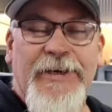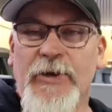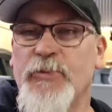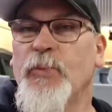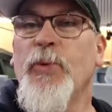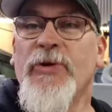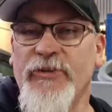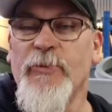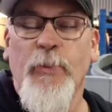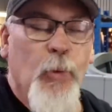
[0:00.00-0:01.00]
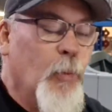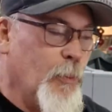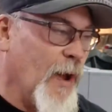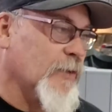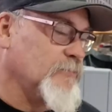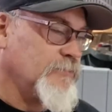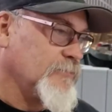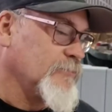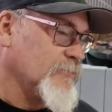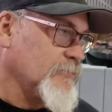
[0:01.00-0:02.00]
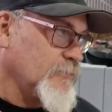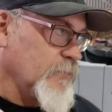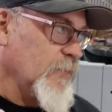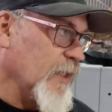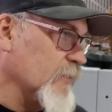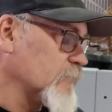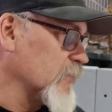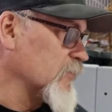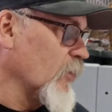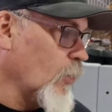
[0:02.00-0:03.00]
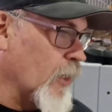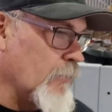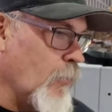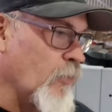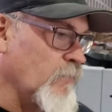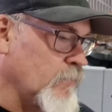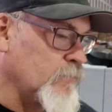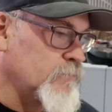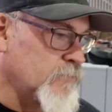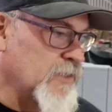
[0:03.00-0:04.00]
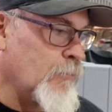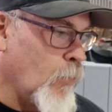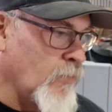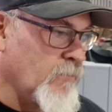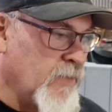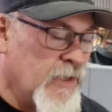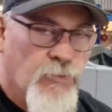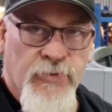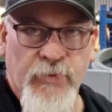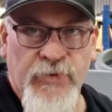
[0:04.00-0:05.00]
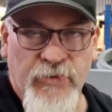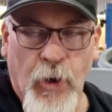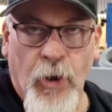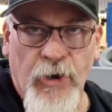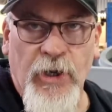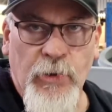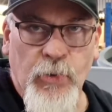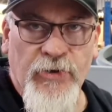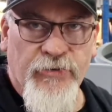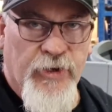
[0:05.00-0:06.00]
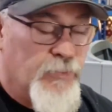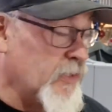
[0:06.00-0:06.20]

it's pretty simple, but yeah, it's not like a modern some modern vehicles where there's a lot of little intricate